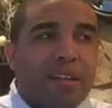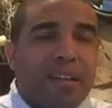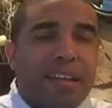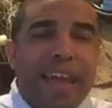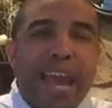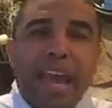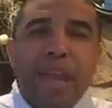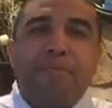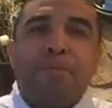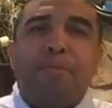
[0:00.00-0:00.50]

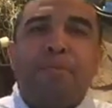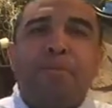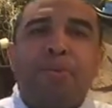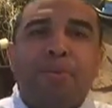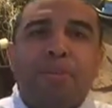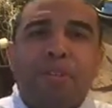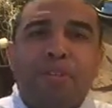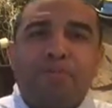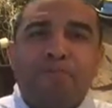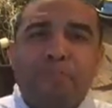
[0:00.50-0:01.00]

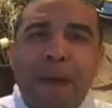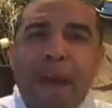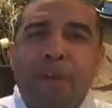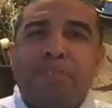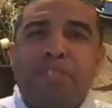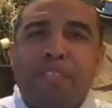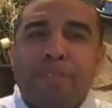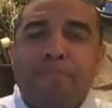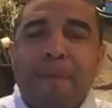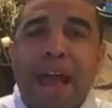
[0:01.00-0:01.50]
capable of
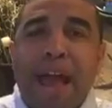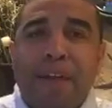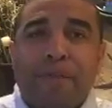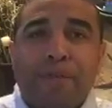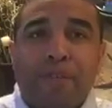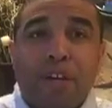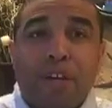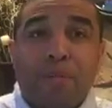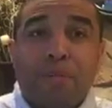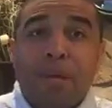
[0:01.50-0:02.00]
bouncing back
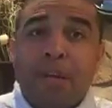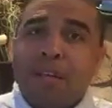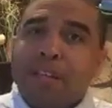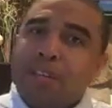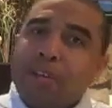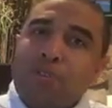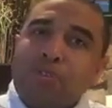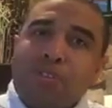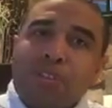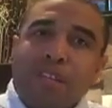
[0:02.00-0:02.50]
from.
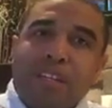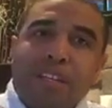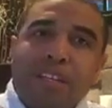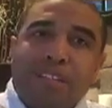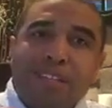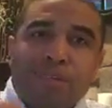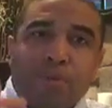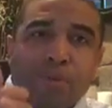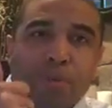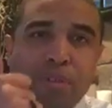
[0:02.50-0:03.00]
Those are things
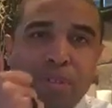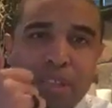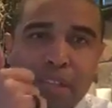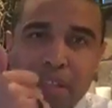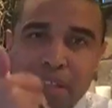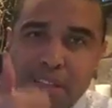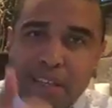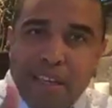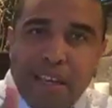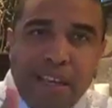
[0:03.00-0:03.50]
that would
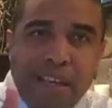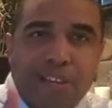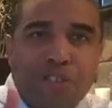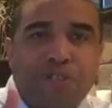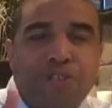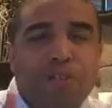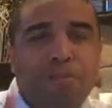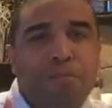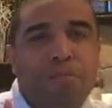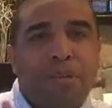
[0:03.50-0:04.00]
end
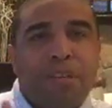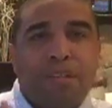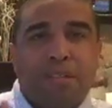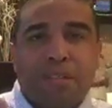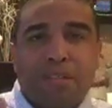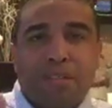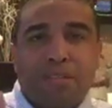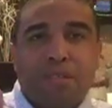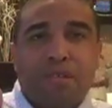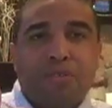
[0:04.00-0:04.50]
your
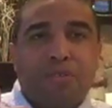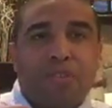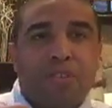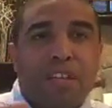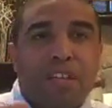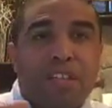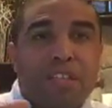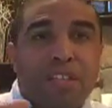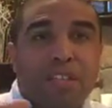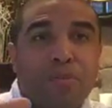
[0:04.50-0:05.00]
business. Those are
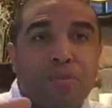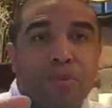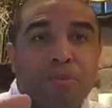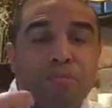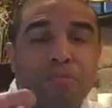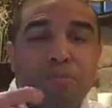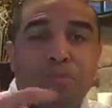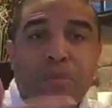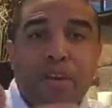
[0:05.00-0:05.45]
things that would